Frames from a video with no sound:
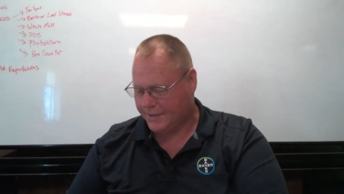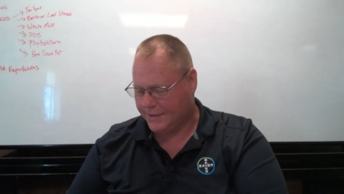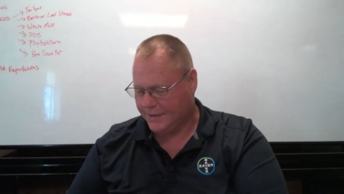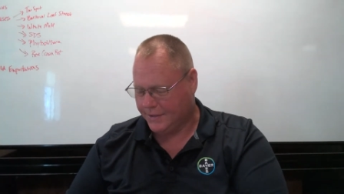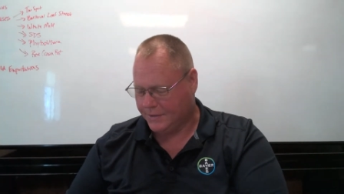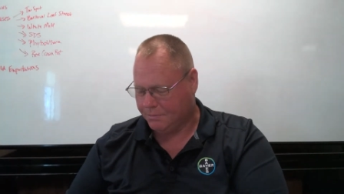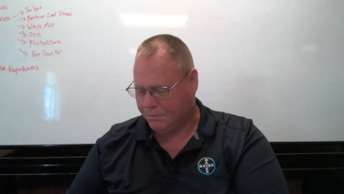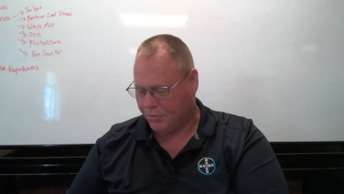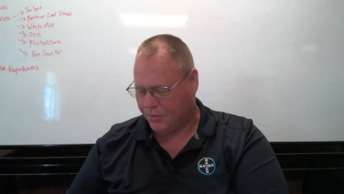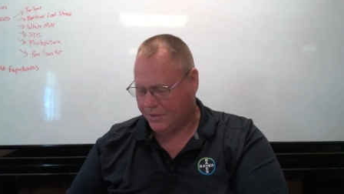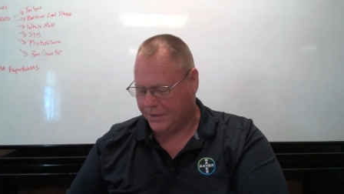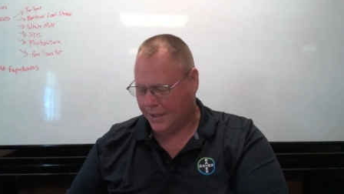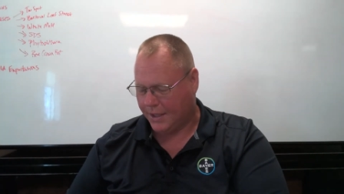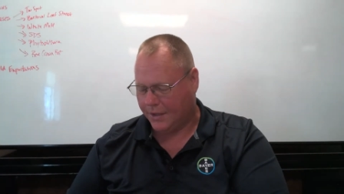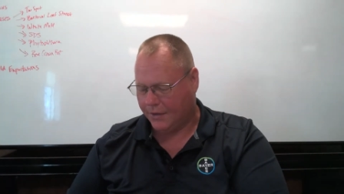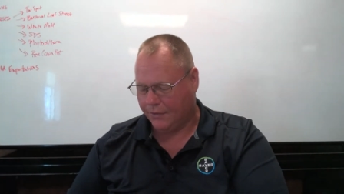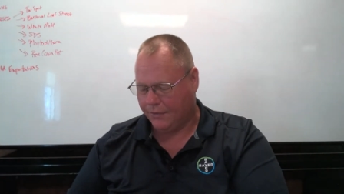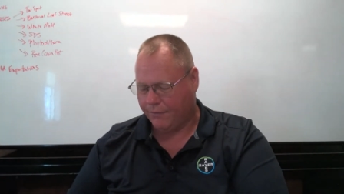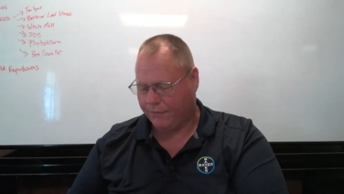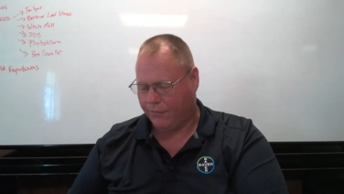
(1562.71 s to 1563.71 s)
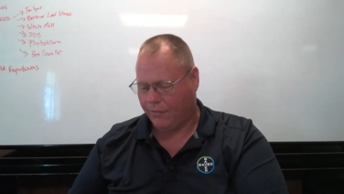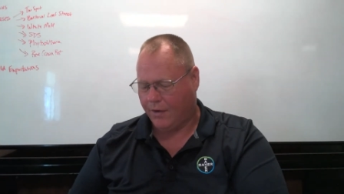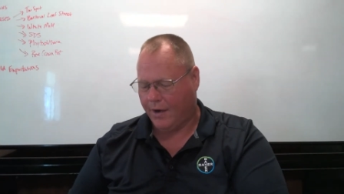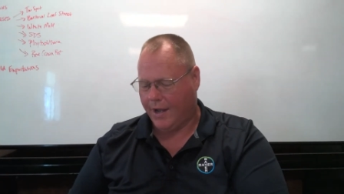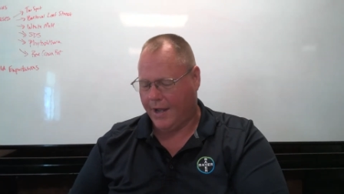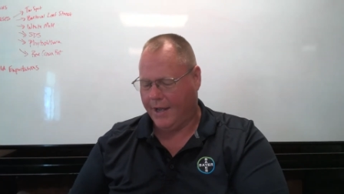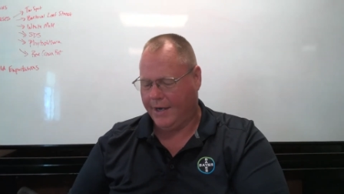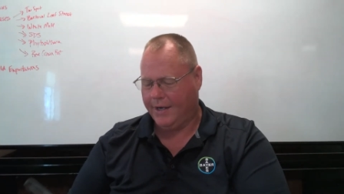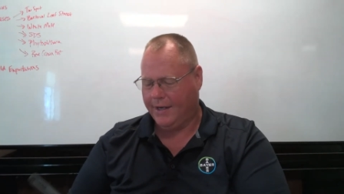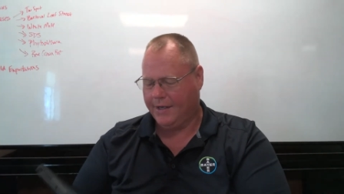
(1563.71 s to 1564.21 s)
This particular
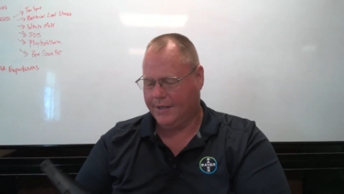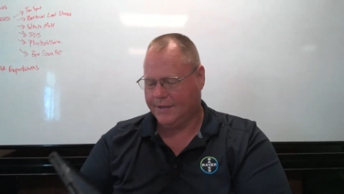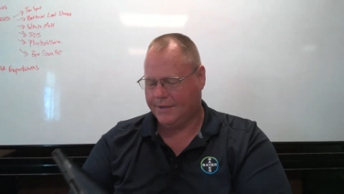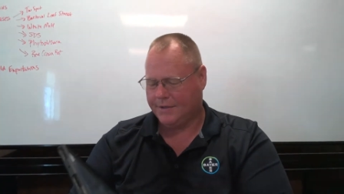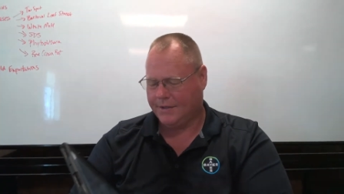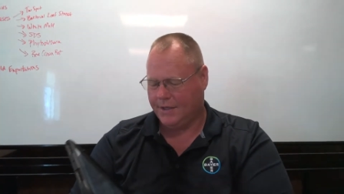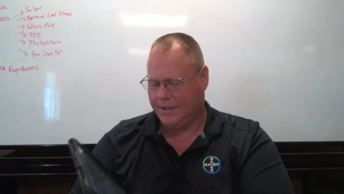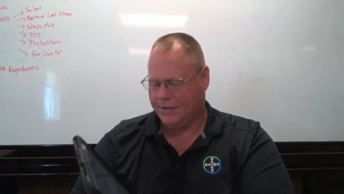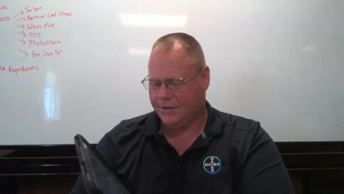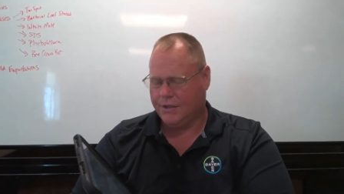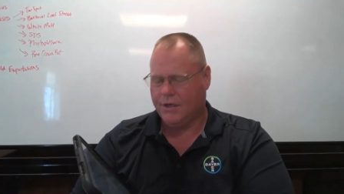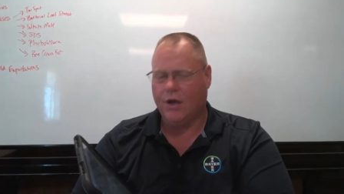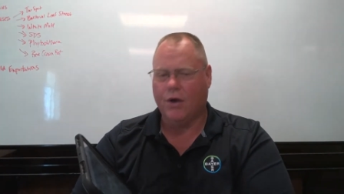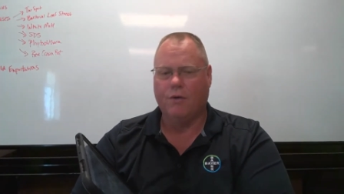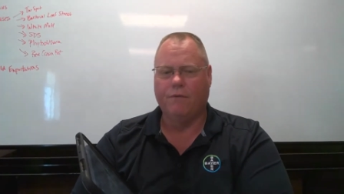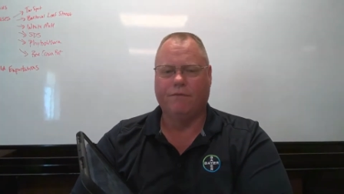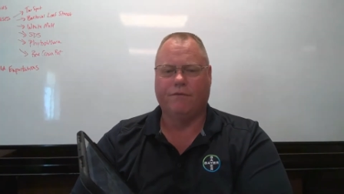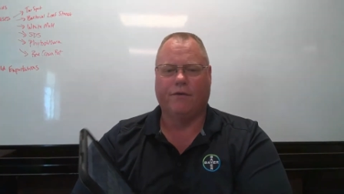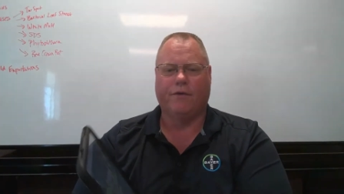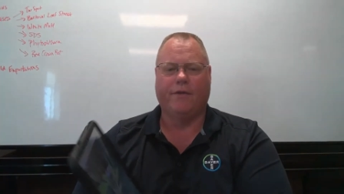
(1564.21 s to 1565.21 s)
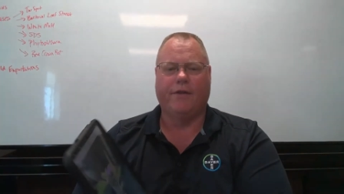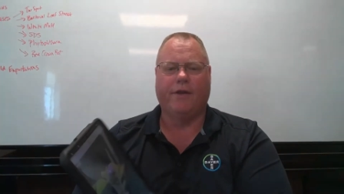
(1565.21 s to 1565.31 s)
variety is known for